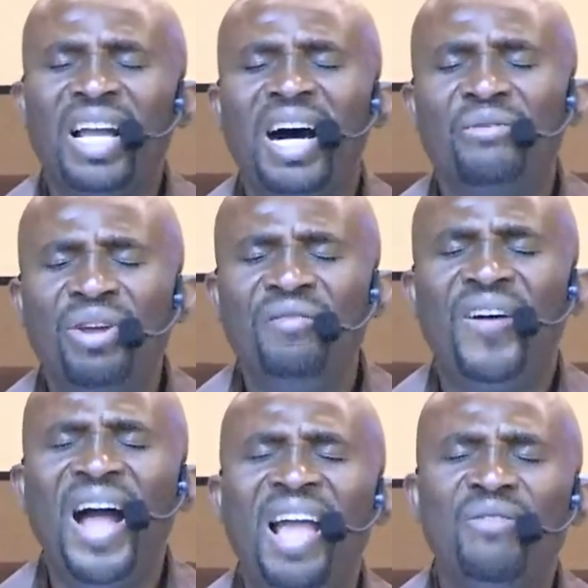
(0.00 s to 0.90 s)

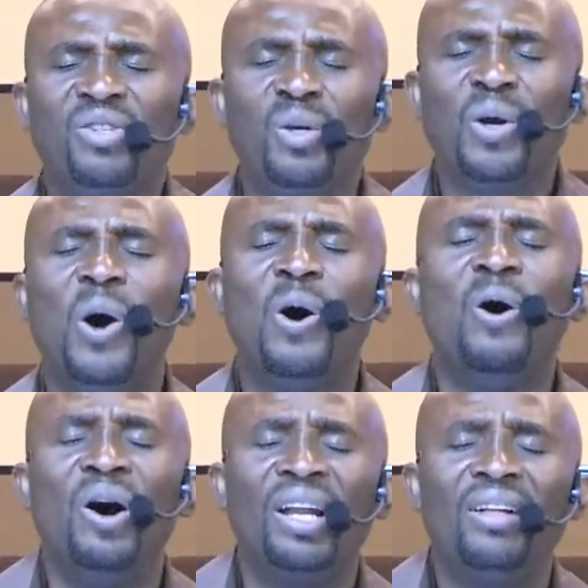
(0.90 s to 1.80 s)
Revive us, O
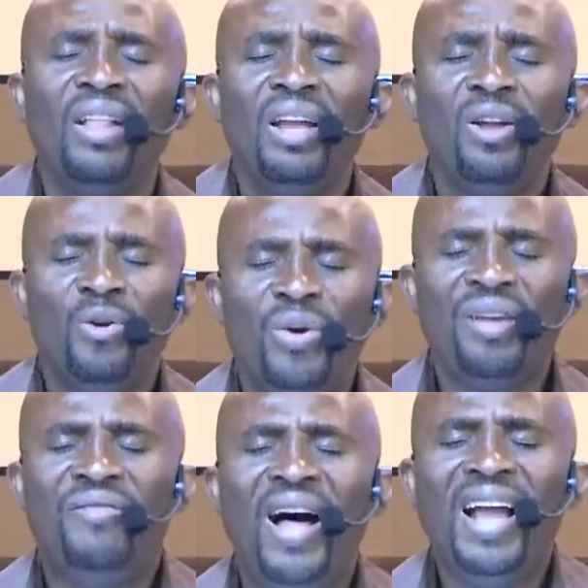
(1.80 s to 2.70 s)
God.
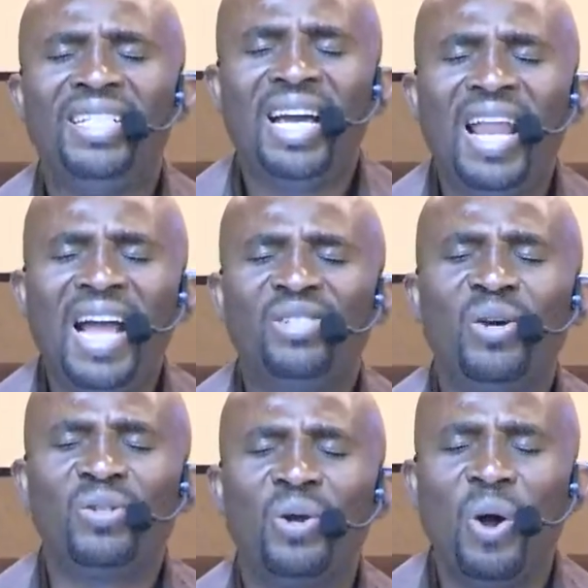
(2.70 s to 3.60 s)
Revitalize
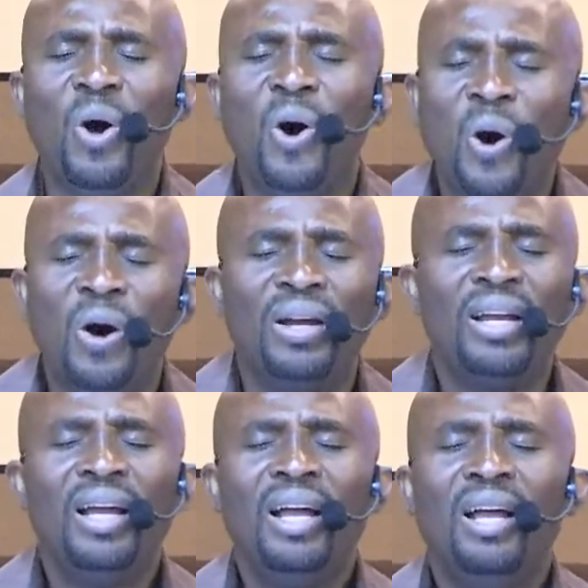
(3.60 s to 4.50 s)
us, O God.
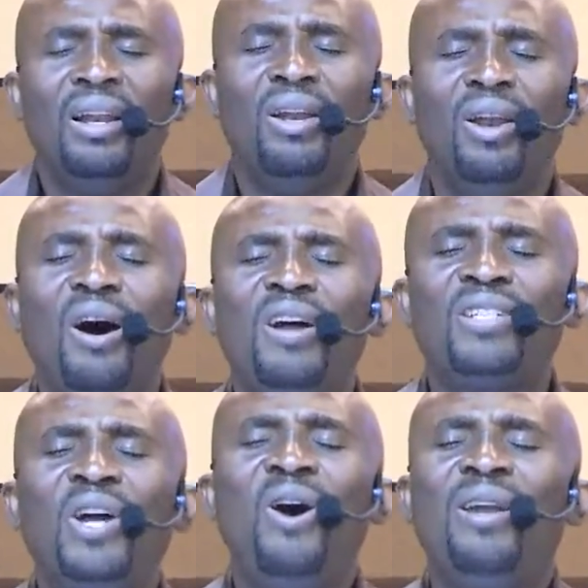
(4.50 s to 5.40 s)
Lord
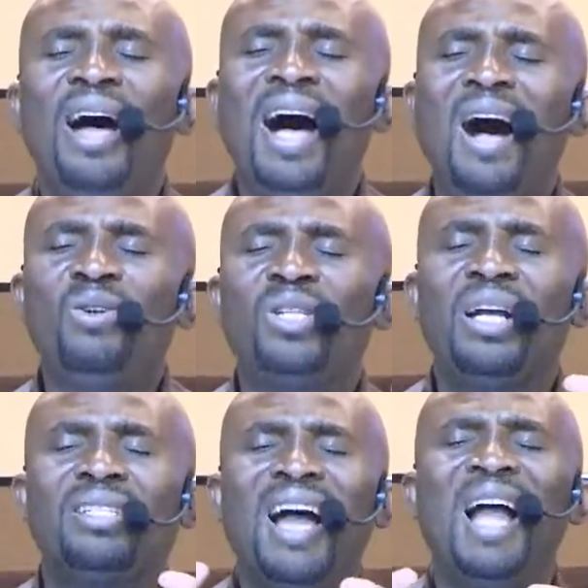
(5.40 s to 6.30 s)
God, our house, a
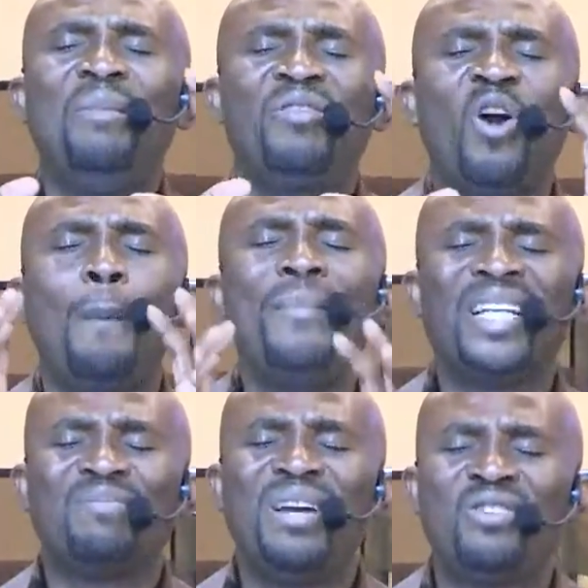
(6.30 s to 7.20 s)
time of
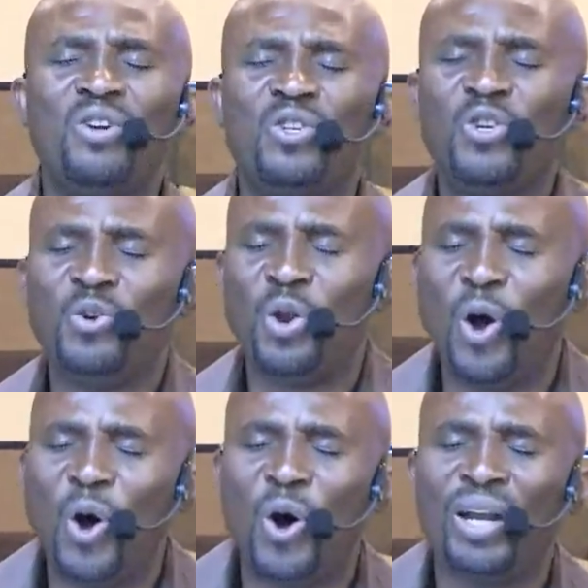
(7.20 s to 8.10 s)
commitment unto you,
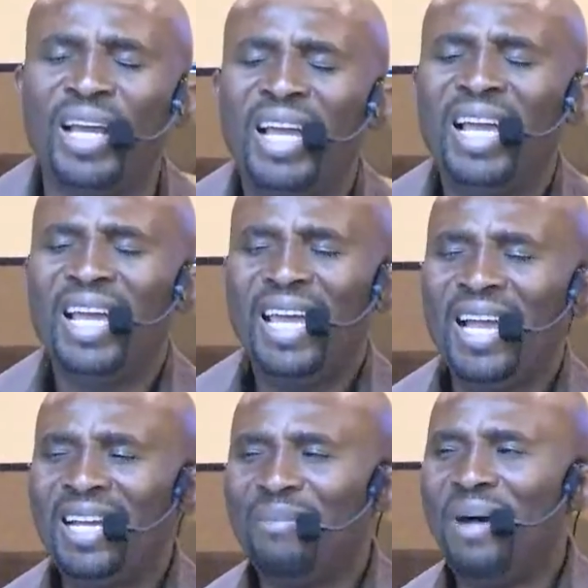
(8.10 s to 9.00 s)
Lord.
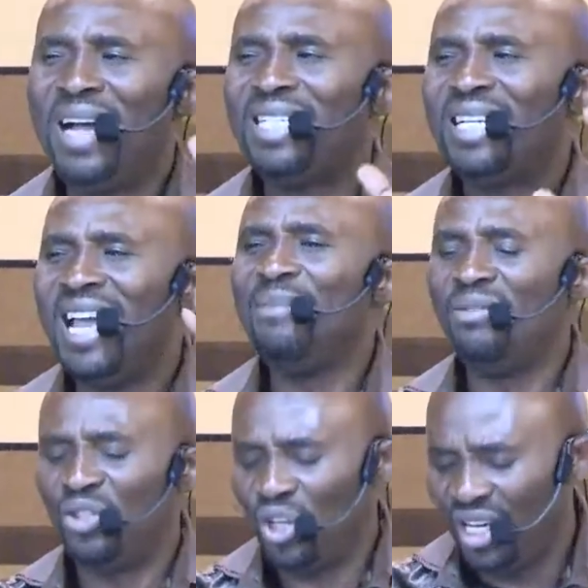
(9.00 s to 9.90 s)
In the mighty name of
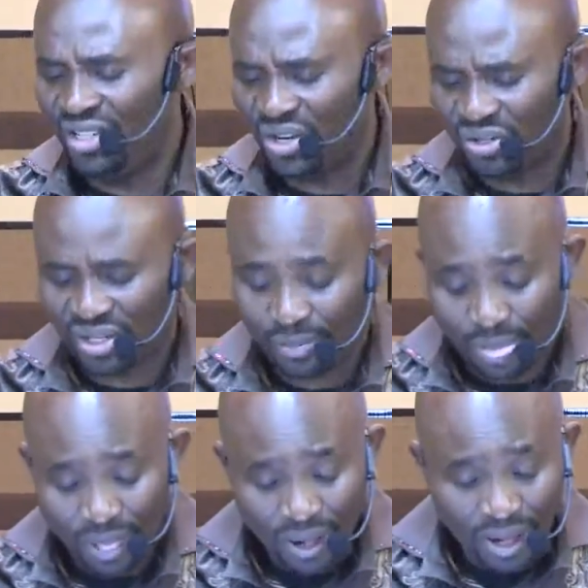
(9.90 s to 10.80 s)
Jesus.
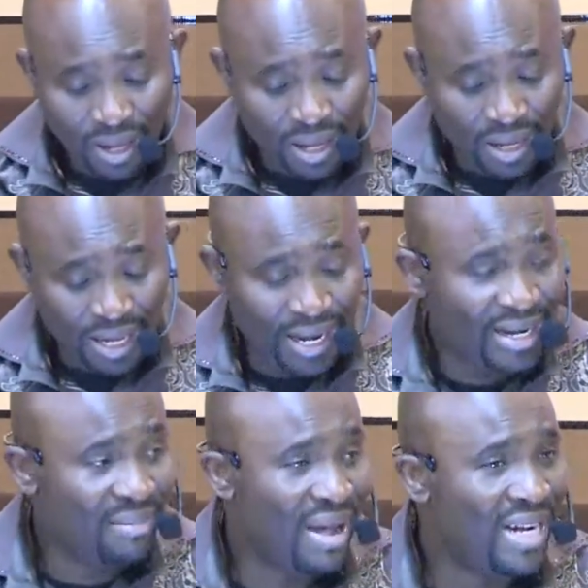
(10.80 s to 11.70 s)
In
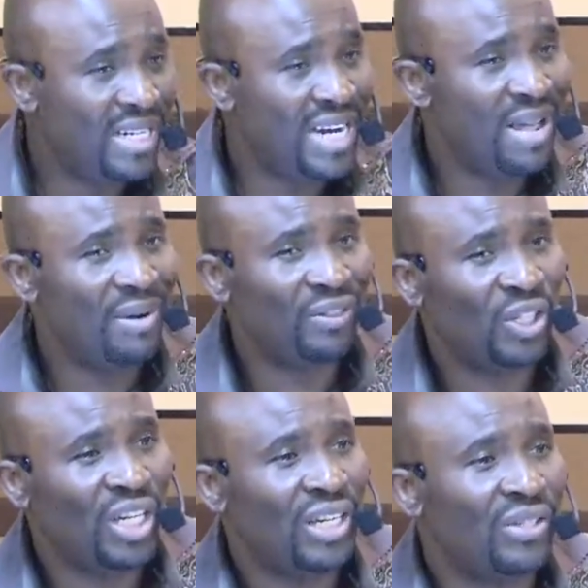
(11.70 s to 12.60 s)
the mighty name of
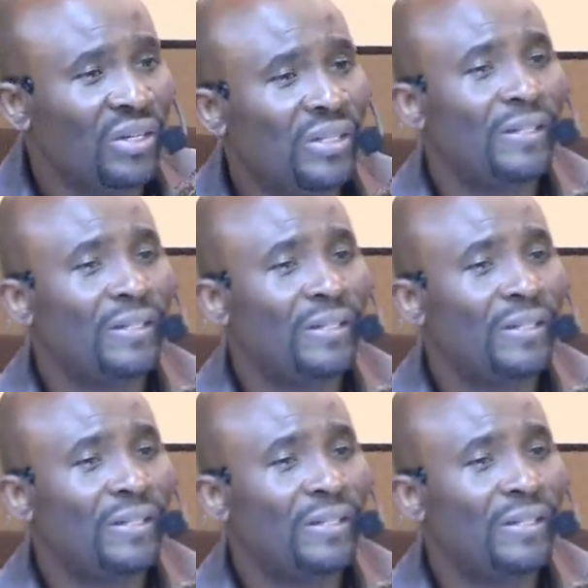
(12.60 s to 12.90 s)
Jesus.